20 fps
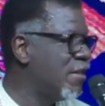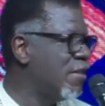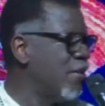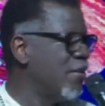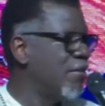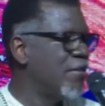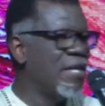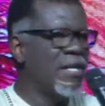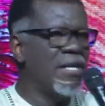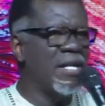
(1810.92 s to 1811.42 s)

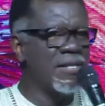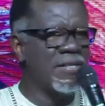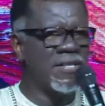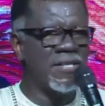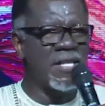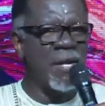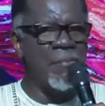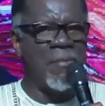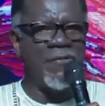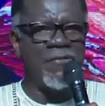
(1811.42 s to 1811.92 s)
There are
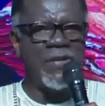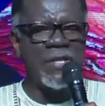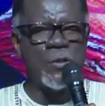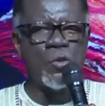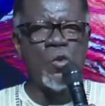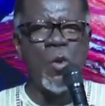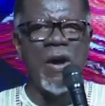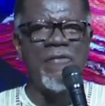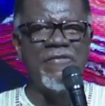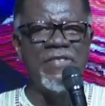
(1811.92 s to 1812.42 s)
some of us
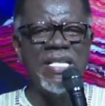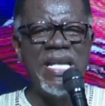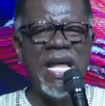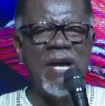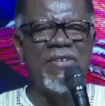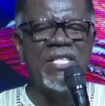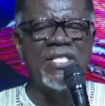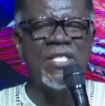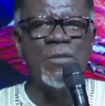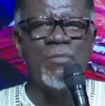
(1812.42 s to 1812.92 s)
who have
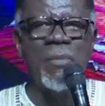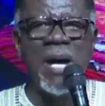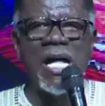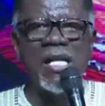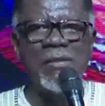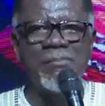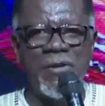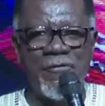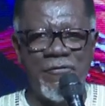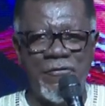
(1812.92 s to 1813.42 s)
never
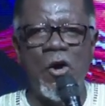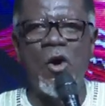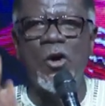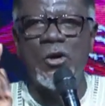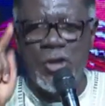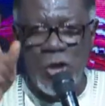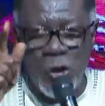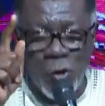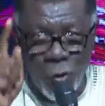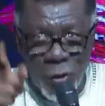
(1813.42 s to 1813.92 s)
smiled before.
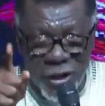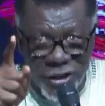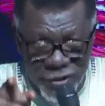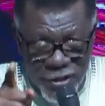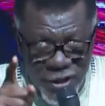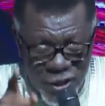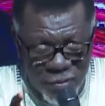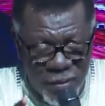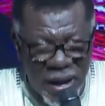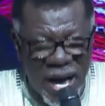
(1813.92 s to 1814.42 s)
You will
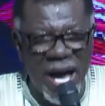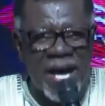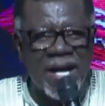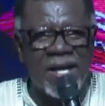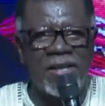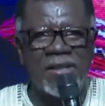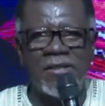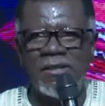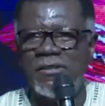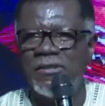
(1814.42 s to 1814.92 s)

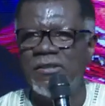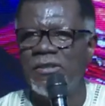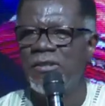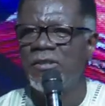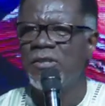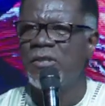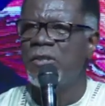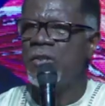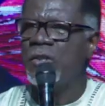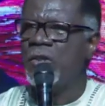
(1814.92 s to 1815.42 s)
smile.
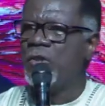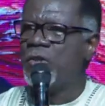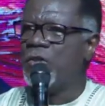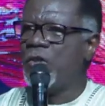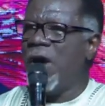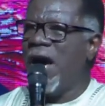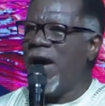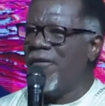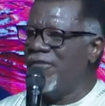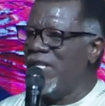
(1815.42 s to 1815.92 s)
You
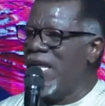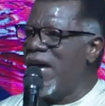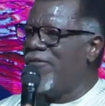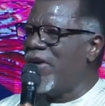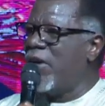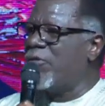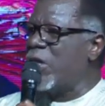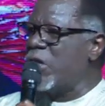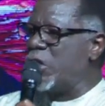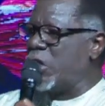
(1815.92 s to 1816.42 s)
have
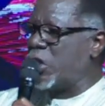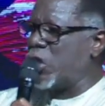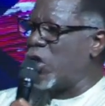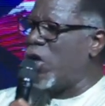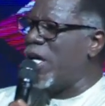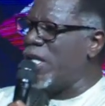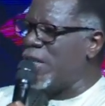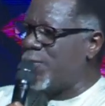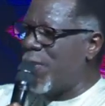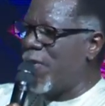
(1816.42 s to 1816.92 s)
never
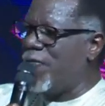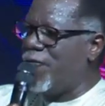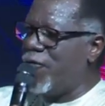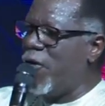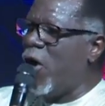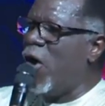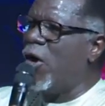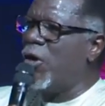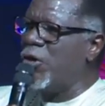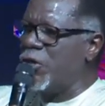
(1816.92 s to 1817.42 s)
rejoiced
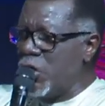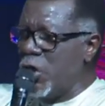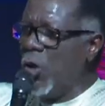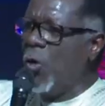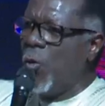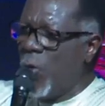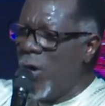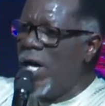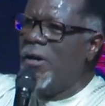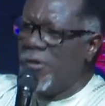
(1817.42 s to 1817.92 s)
before. You will